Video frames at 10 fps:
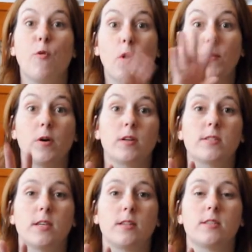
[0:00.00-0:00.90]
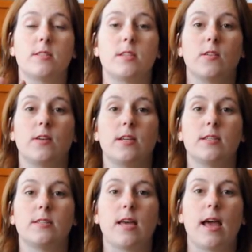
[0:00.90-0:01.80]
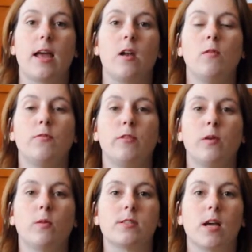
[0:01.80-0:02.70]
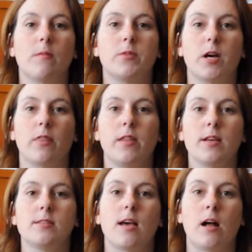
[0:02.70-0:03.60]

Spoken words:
four books in the series, and hopefully once I'm done this,